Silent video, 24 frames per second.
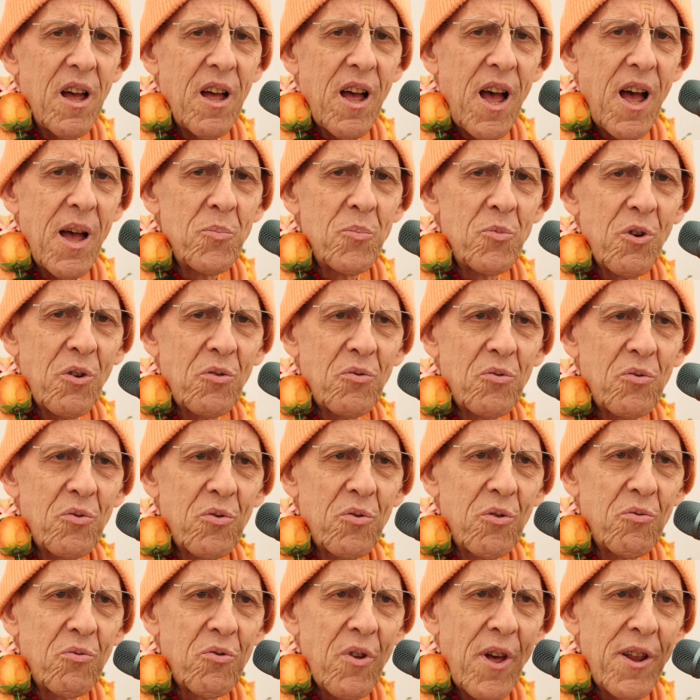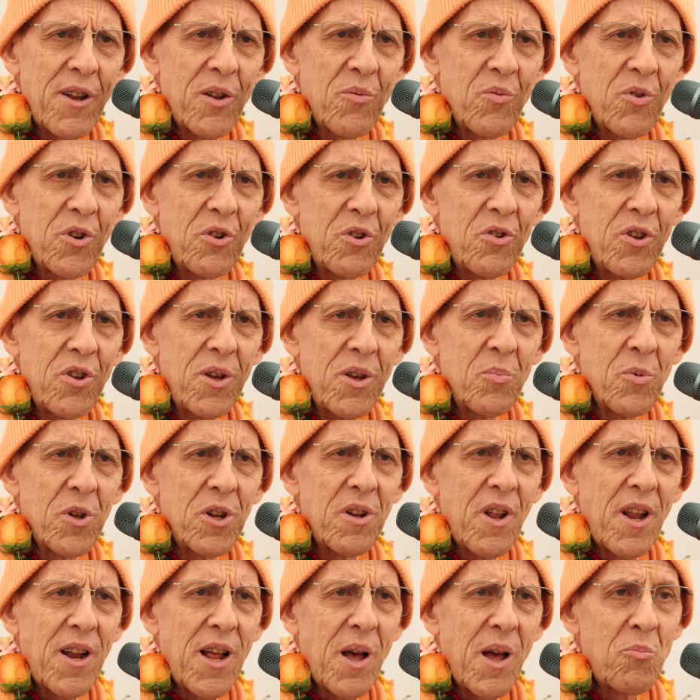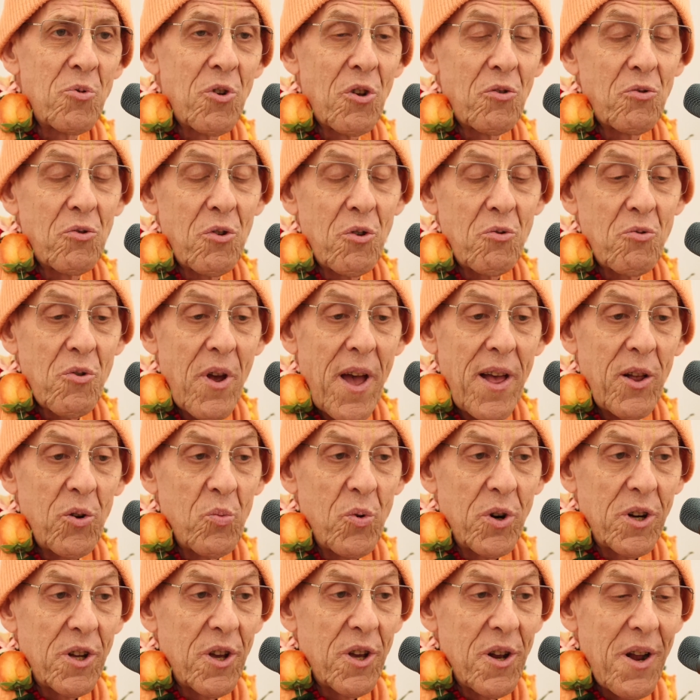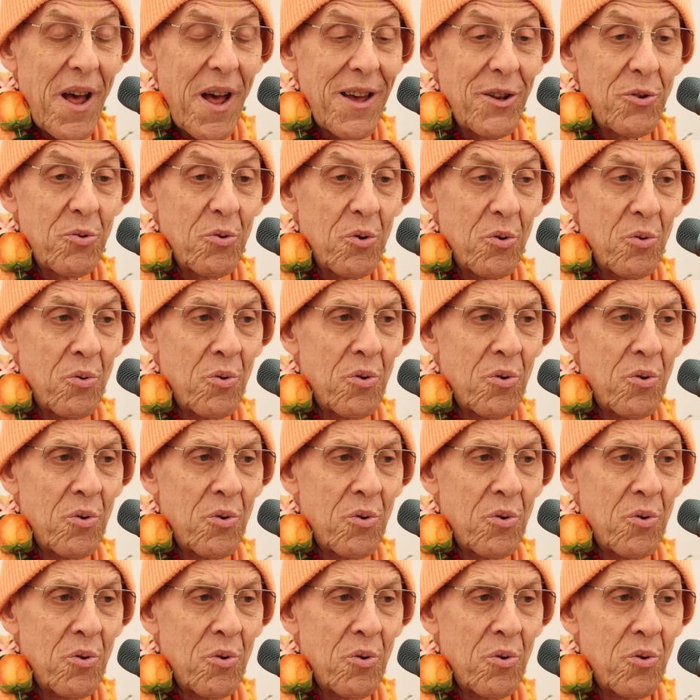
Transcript: I'm just the son of a demon and I'm just a child. What can I do?